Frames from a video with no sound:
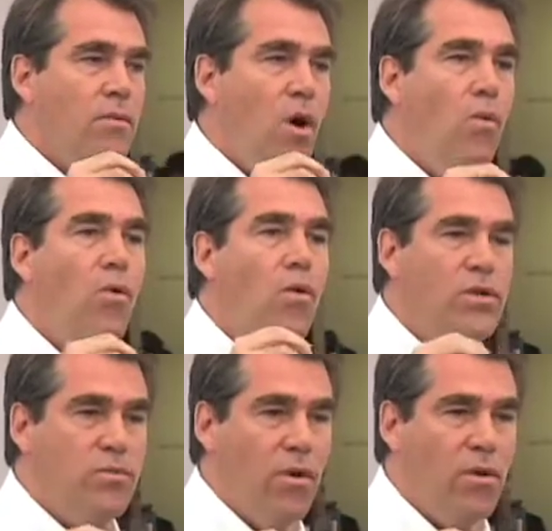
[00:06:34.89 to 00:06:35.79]

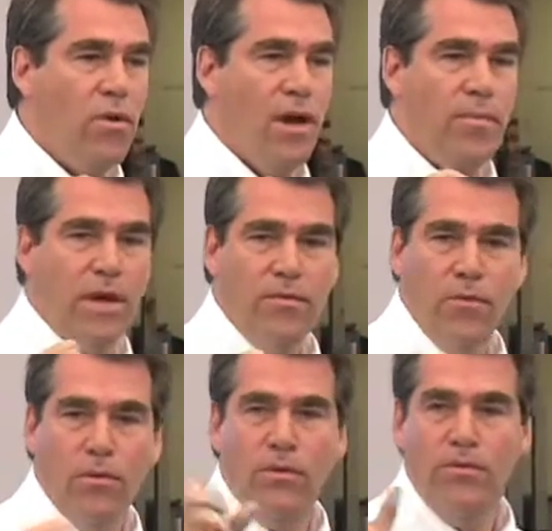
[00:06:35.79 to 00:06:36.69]
awards program like a
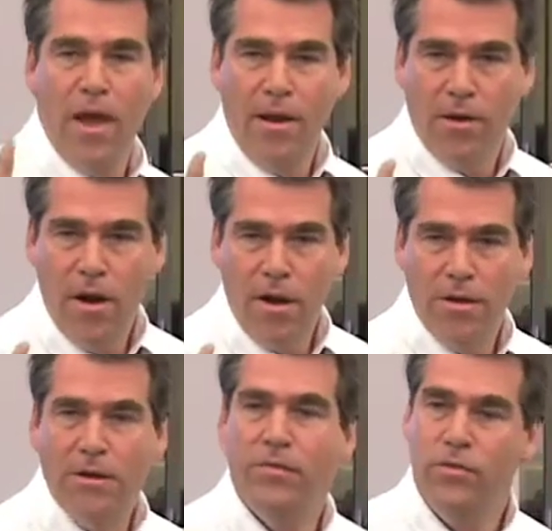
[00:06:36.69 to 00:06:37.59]
frequent flyer card.
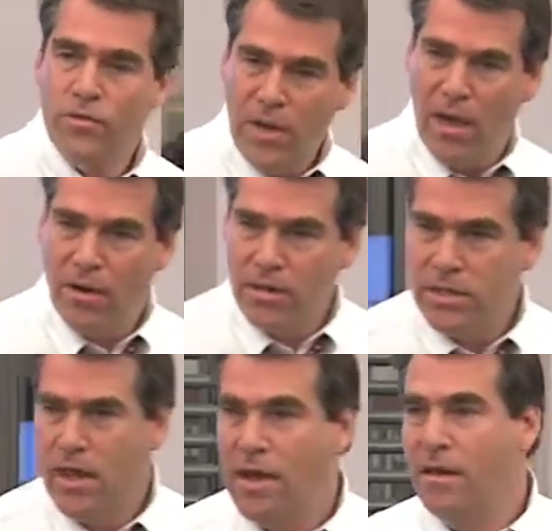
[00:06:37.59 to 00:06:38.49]
If you stay on our
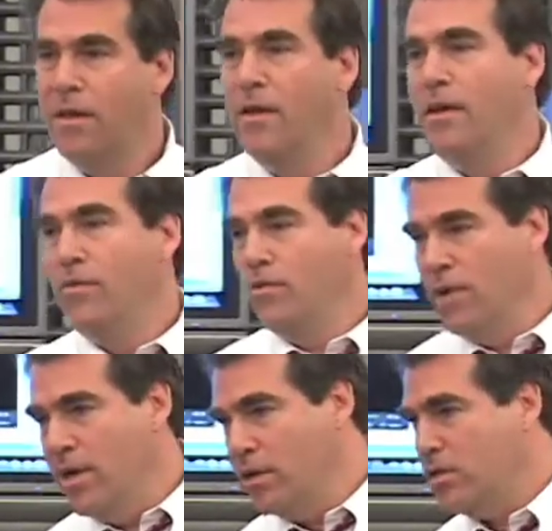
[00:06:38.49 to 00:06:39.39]
site, if you
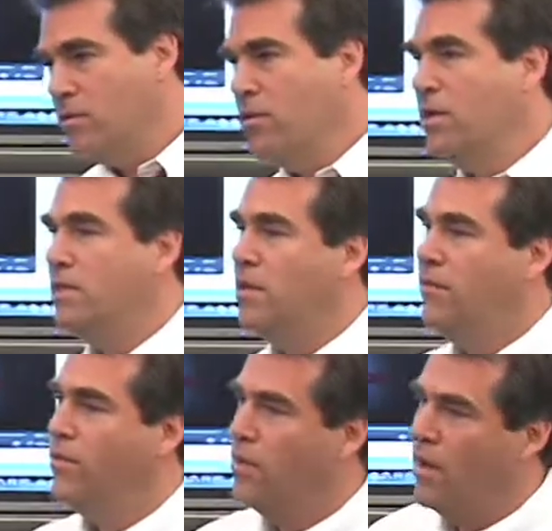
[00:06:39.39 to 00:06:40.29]
read our stories,
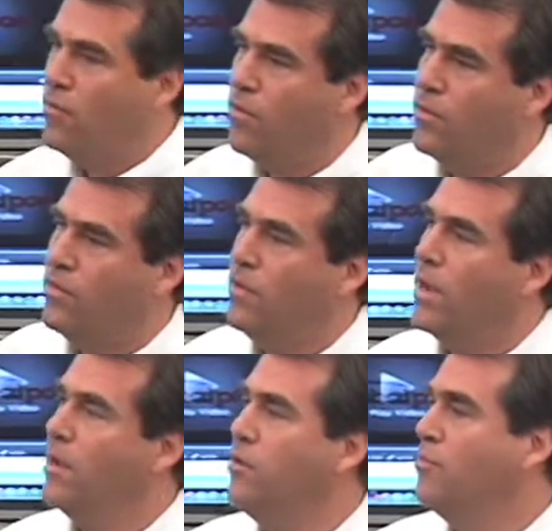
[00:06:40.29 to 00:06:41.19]
if you love what we're
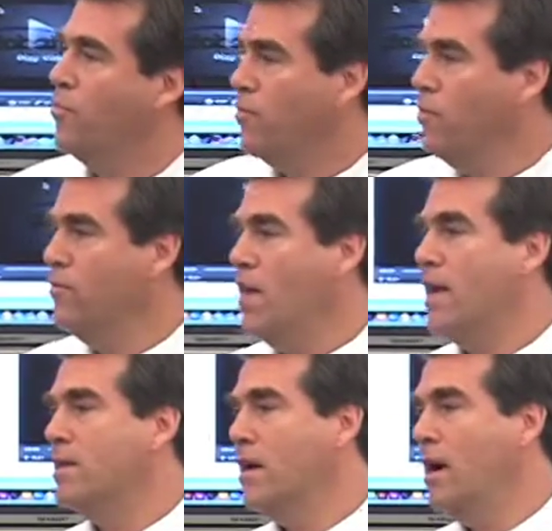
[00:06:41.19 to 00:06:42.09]
doing and you prove
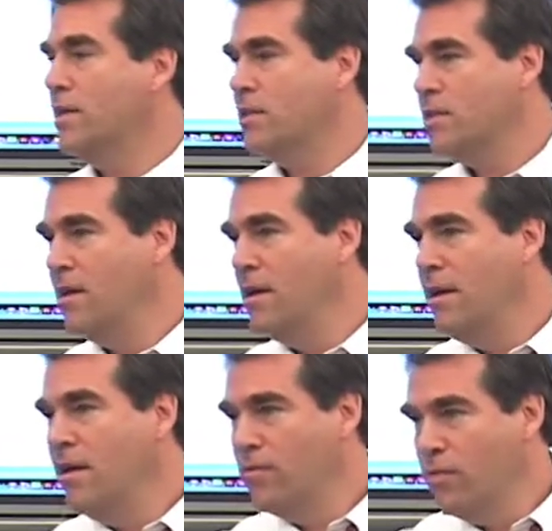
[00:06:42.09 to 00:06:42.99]
that to us
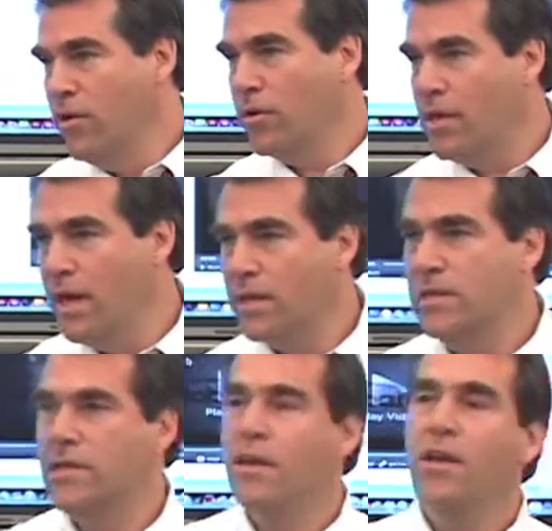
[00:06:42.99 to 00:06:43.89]
through your
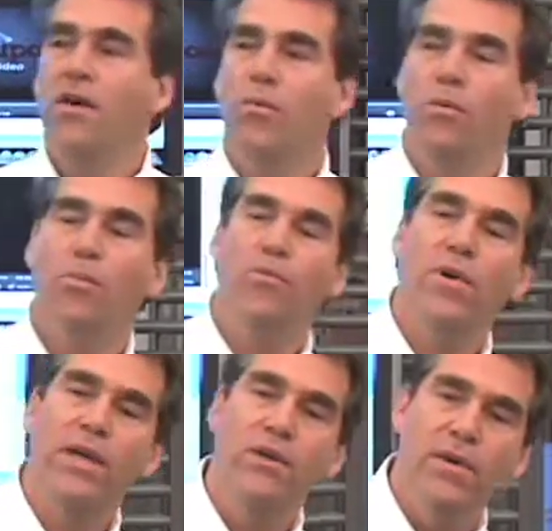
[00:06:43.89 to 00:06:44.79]
clicks, we will
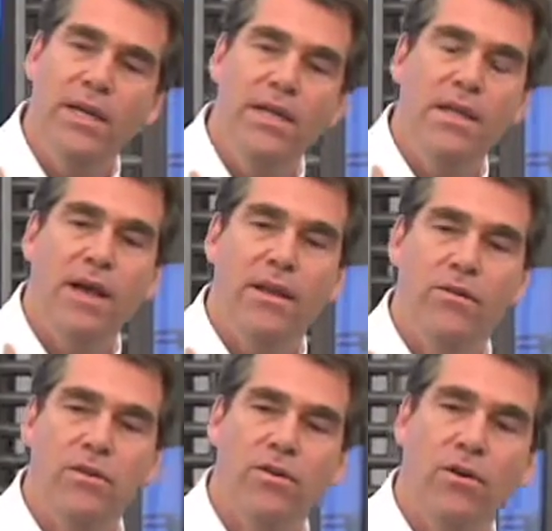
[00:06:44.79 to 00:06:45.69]
bring you into that
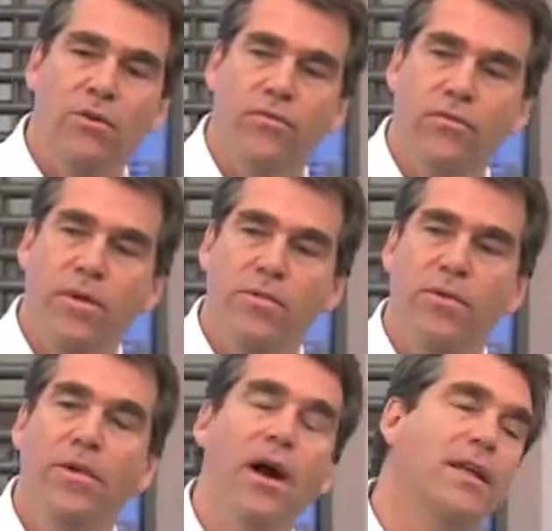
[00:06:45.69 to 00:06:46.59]
inner circle for
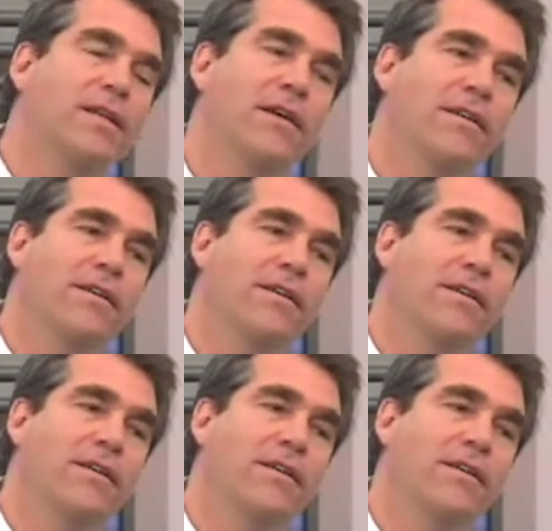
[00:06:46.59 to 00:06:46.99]
premium content.